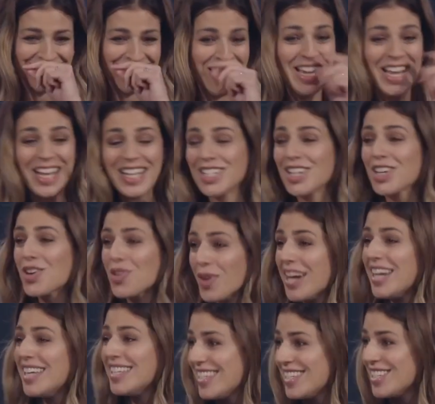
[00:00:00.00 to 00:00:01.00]
It's a
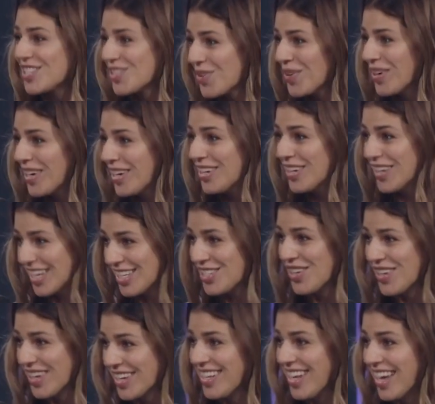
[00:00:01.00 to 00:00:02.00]
crazy story, you guys.
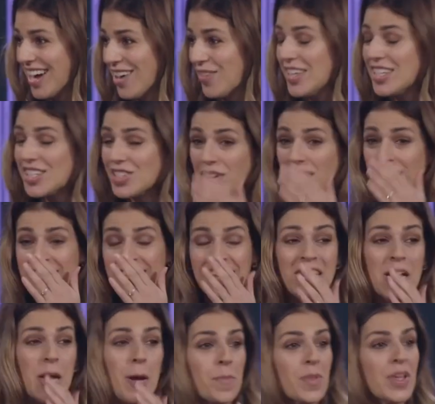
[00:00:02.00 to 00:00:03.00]
You can laugh. It's crazy.
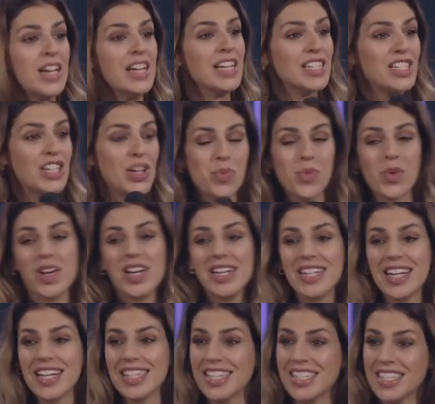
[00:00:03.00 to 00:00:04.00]
So what he
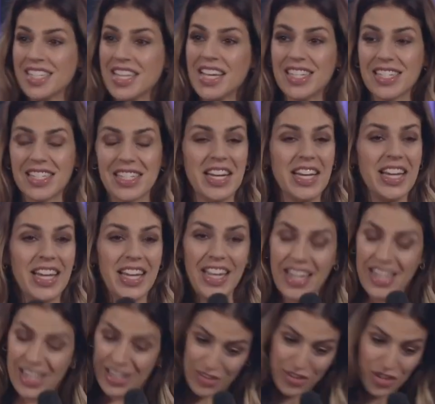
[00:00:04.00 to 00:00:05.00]
does is this.
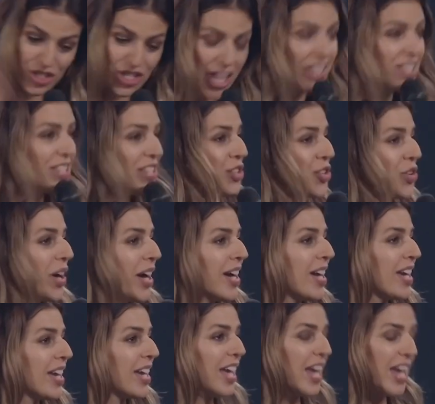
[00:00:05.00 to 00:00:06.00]
He shuts the
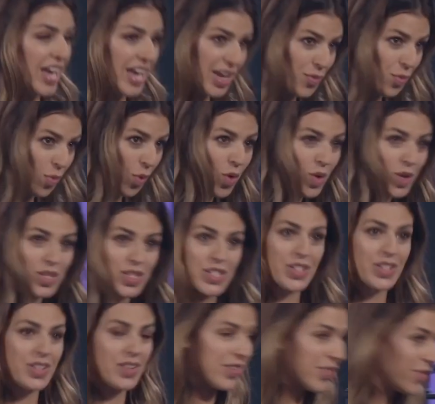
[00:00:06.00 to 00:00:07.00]
trunk. He
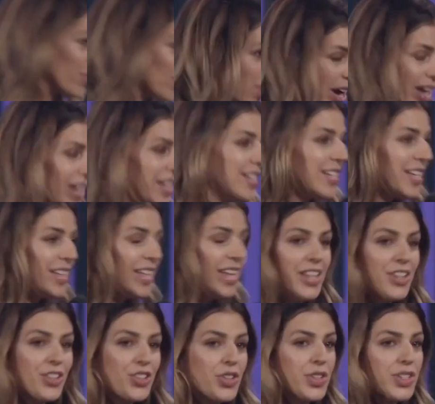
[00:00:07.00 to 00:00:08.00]
walks right into the
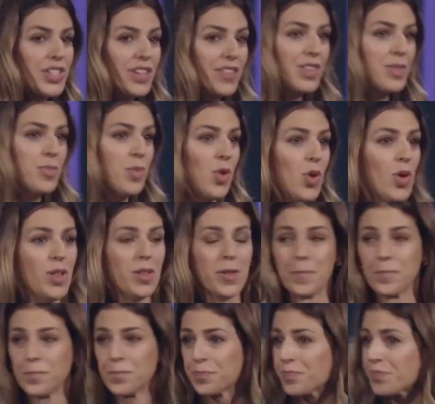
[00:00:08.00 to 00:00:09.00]
entrance of the mall,
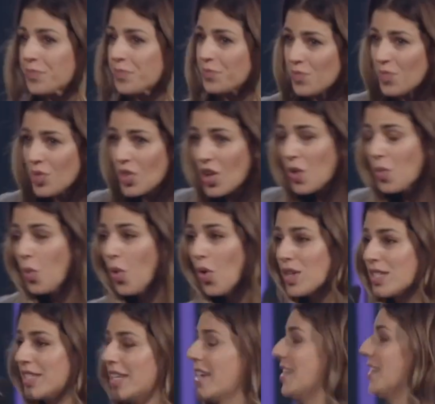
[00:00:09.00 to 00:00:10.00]

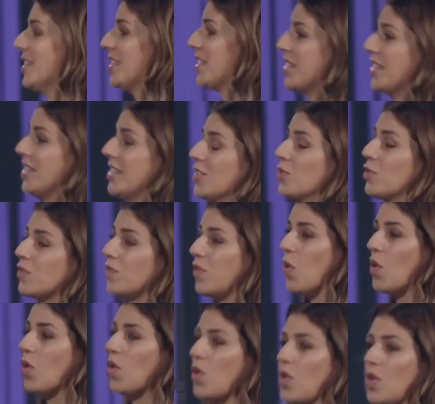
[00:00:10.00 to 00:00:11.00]
walks out into the little
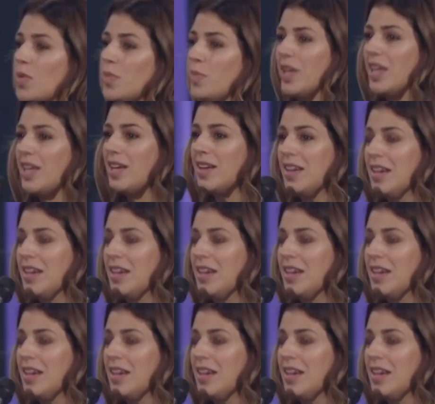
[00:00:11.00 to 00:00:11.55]
forecourt bit.